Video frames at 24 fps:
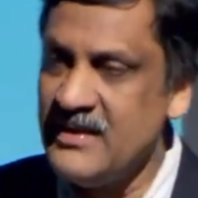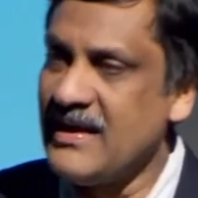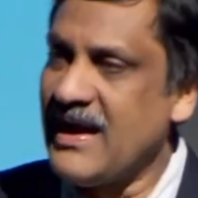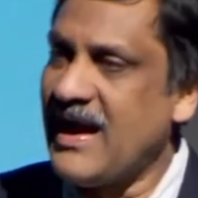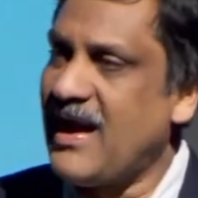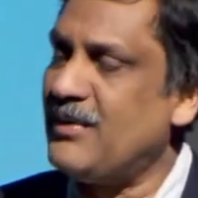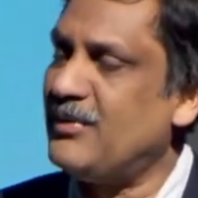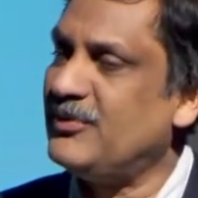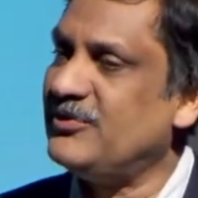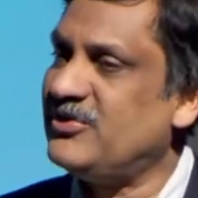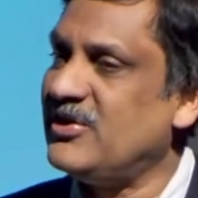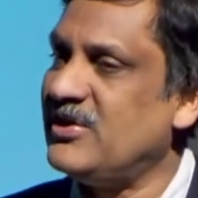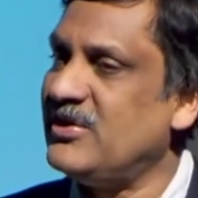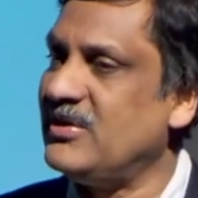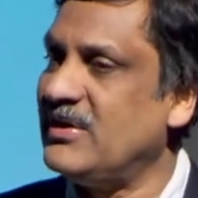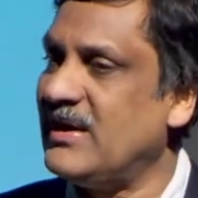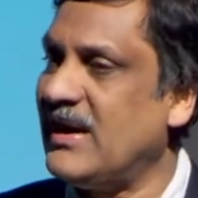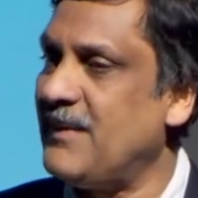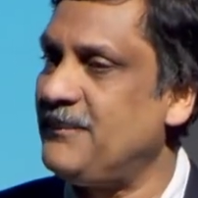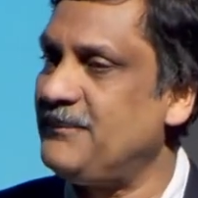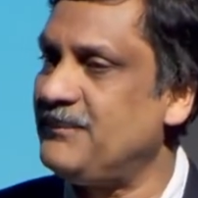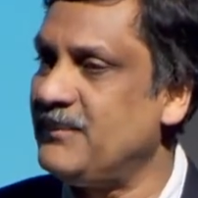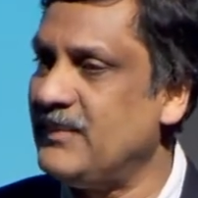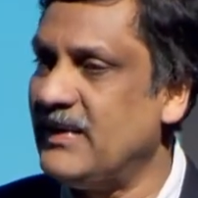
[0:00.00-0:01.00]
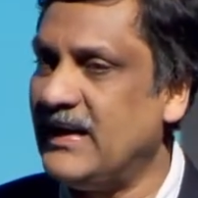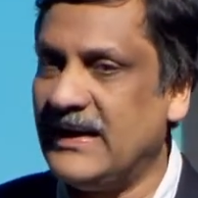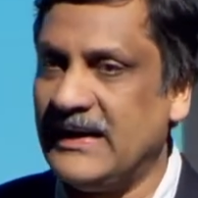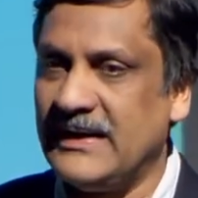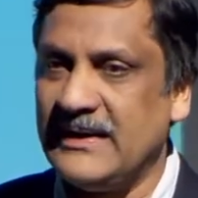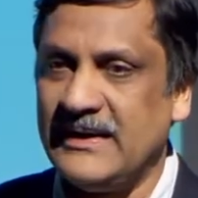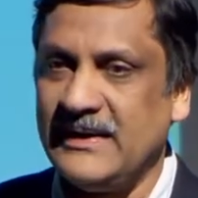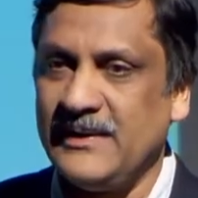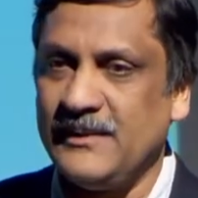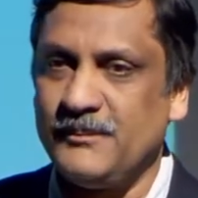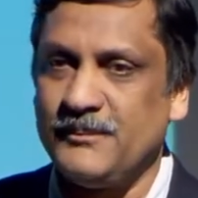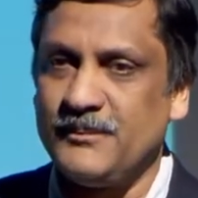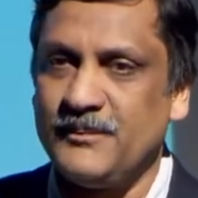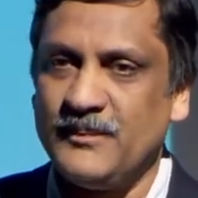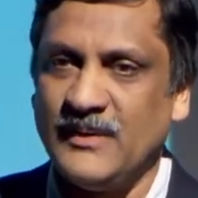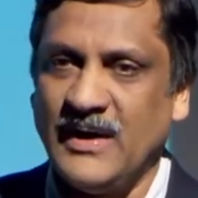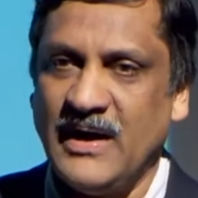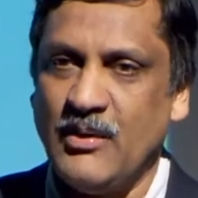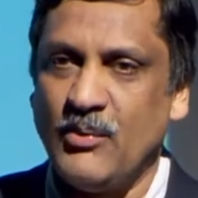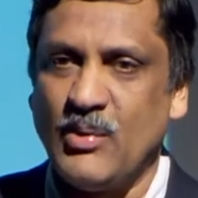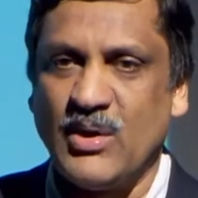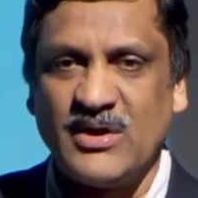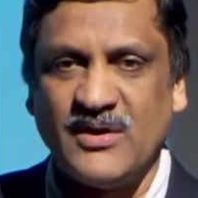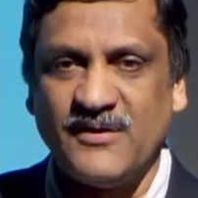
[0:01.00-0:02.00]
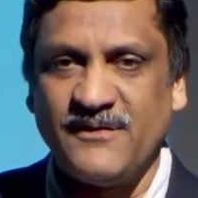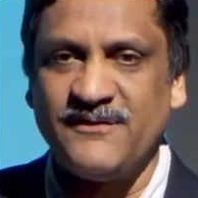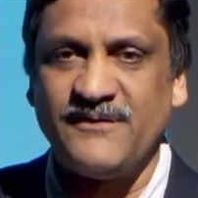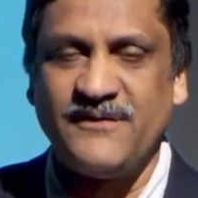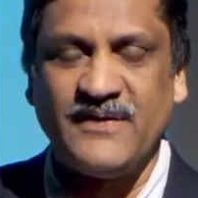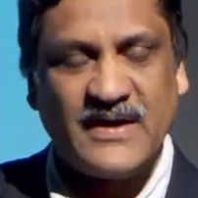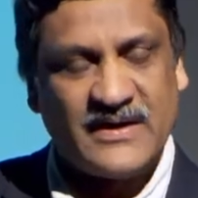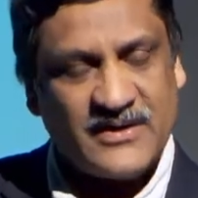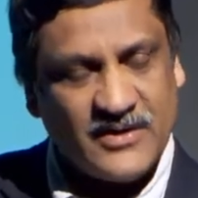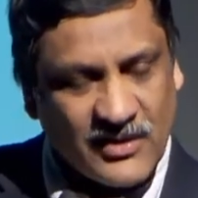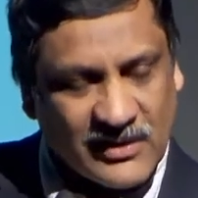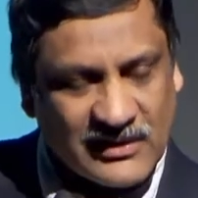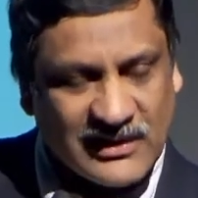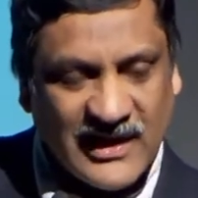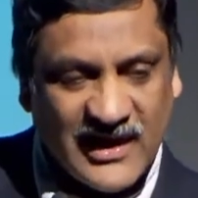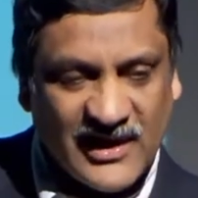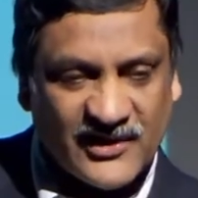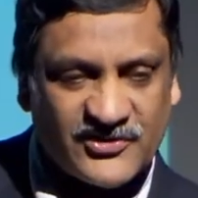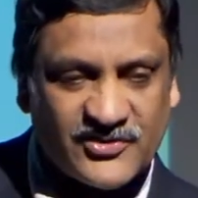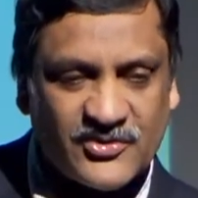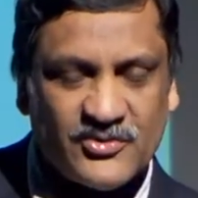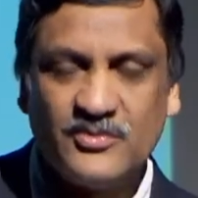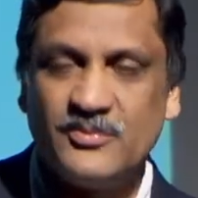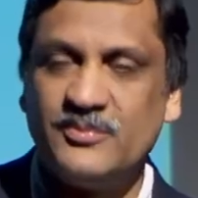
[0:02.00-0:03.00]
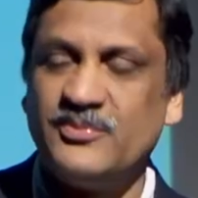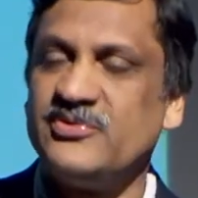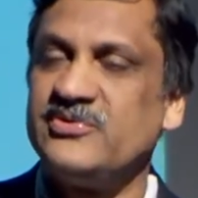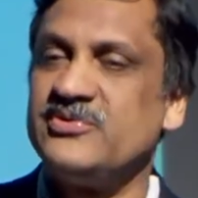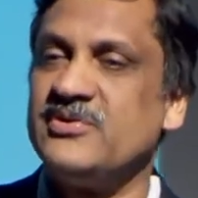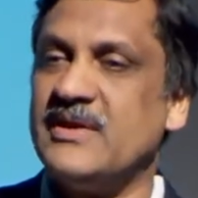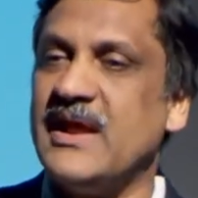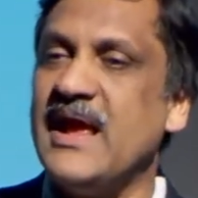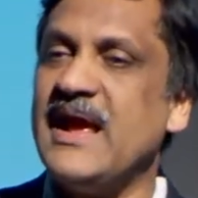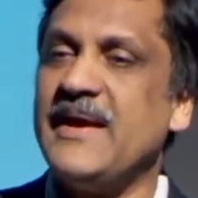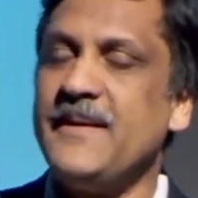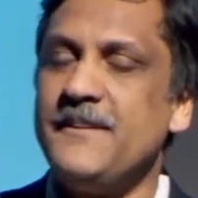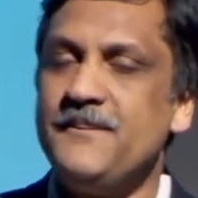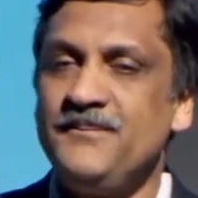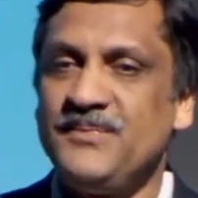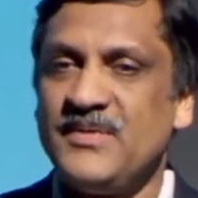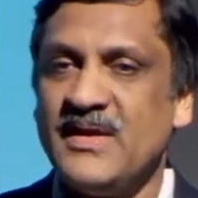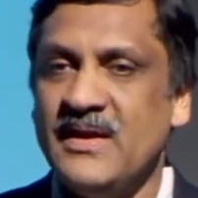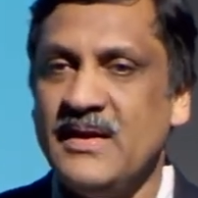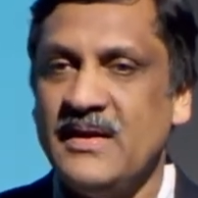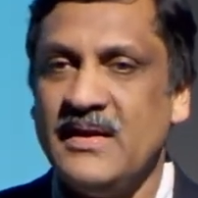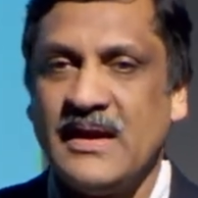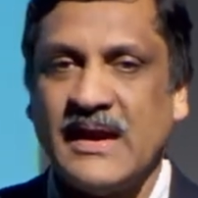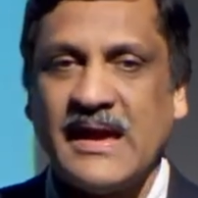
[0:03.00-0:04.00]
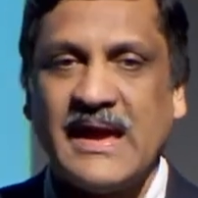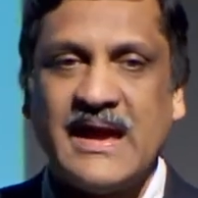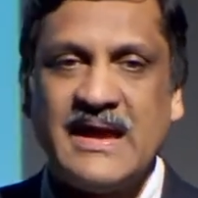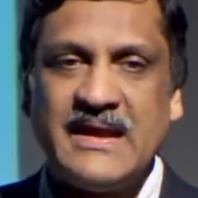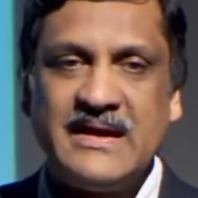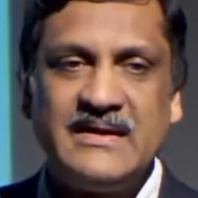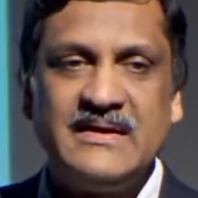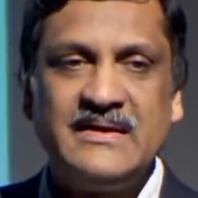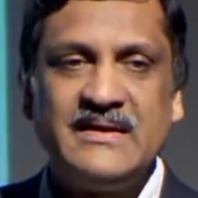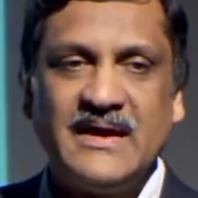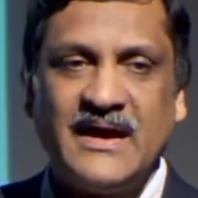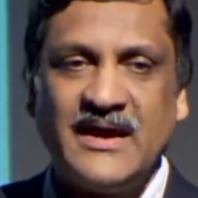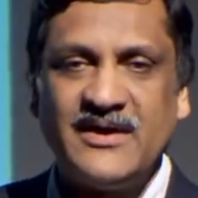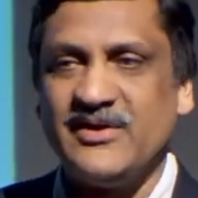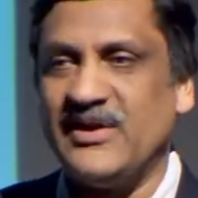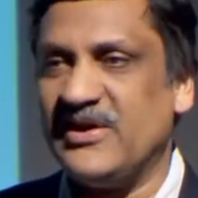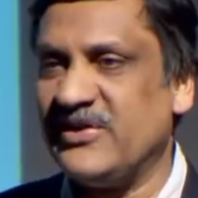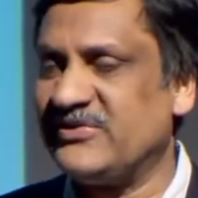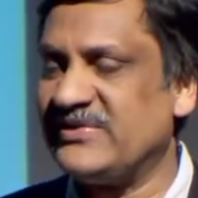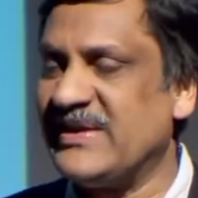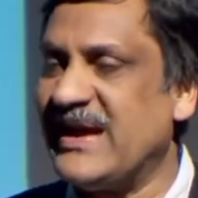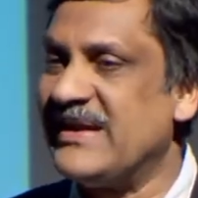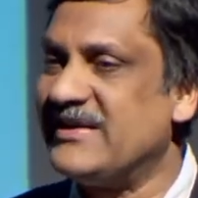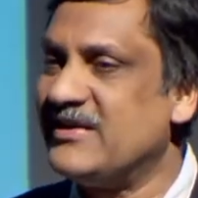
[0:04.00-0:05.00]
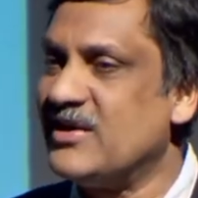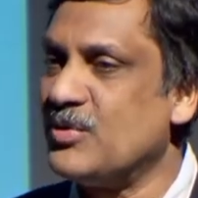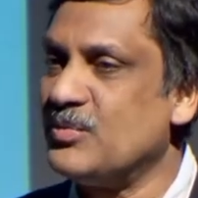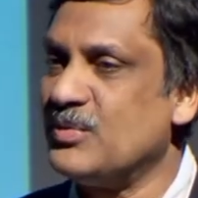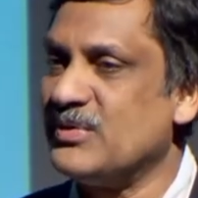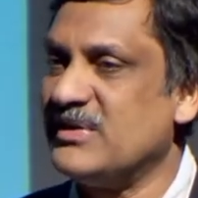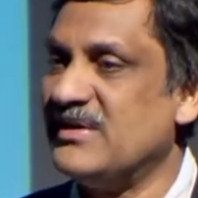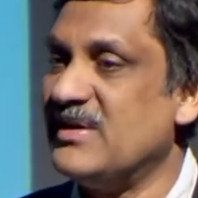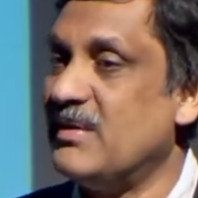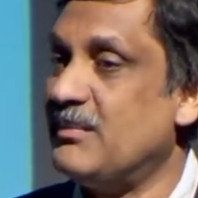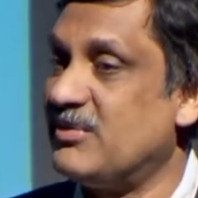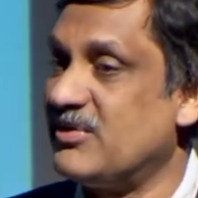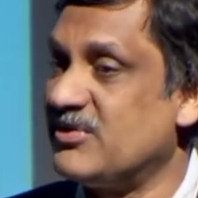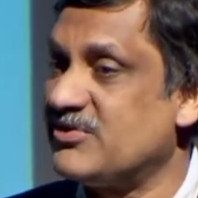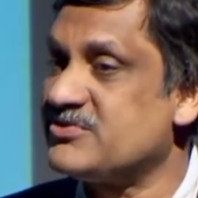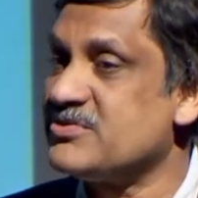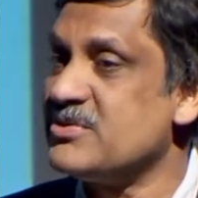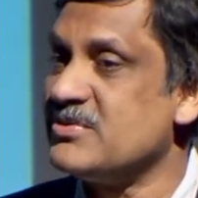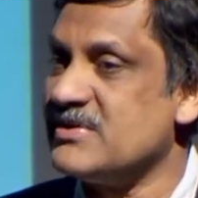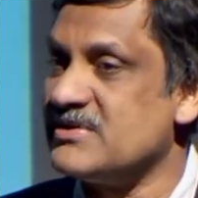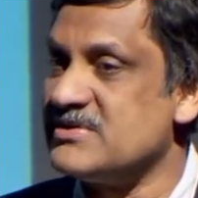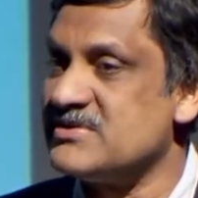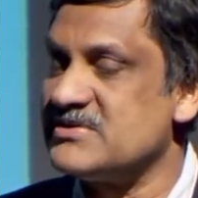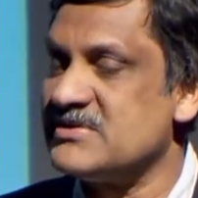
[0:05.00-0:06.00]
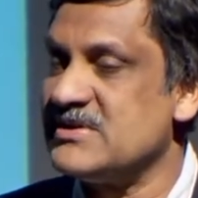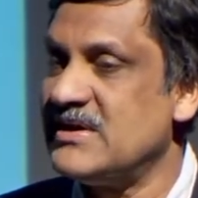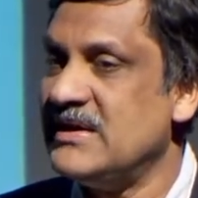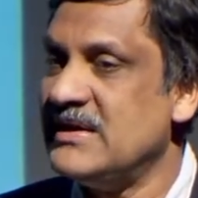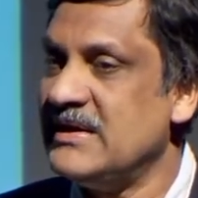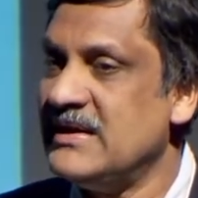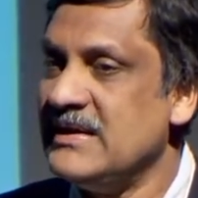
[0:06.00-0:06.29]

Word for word: I was in one of your classrooms today, and I sat down with a number of students.